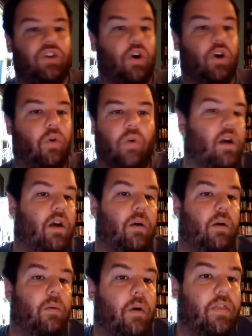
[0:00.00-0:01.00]
So
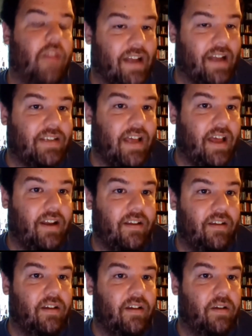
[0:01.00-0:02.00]
that
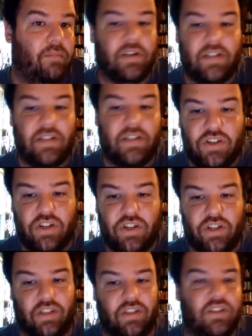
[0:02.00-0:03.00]
said,
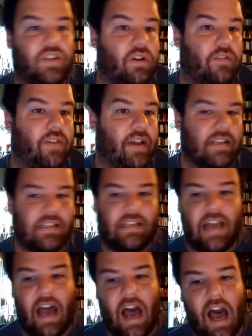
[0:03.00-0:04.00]
petitions, surveys,
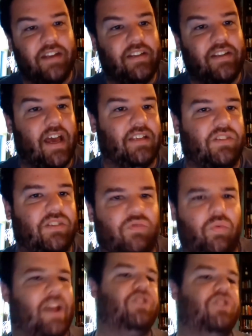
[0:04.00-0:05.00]
contests,
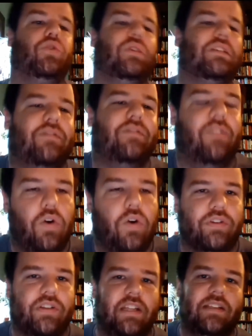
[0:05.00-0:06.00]
ranked choice
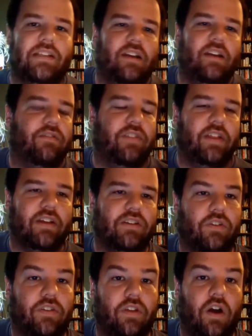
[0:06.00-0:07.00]
votes, these kind of
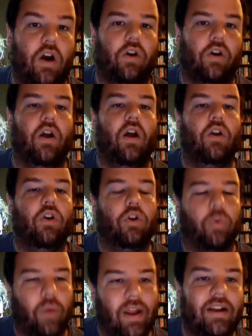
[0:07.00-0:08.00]
things are
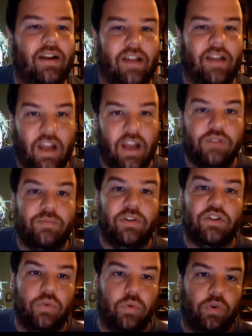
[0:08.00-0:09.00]
great
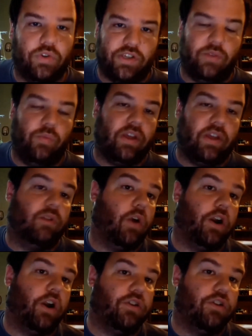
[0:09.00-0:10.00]
engagement tools that we can
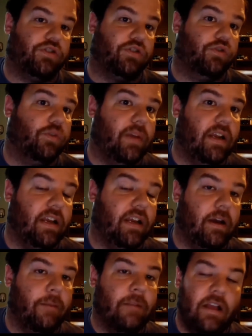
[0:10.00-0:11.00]
run on our social
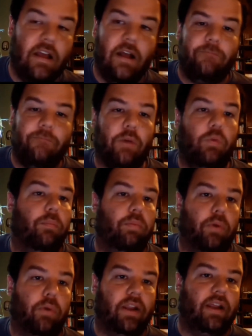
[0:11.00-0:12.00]
media that will
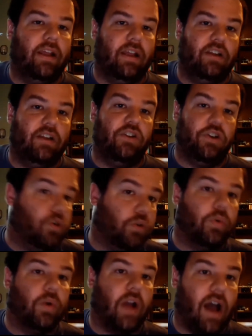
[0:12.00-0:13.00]
bring in
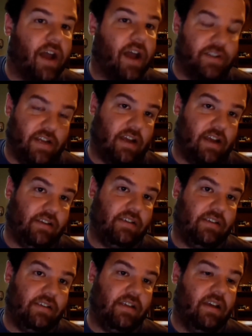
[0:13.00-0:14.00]
new contacts.
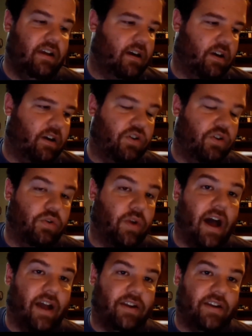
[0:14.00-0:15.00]
You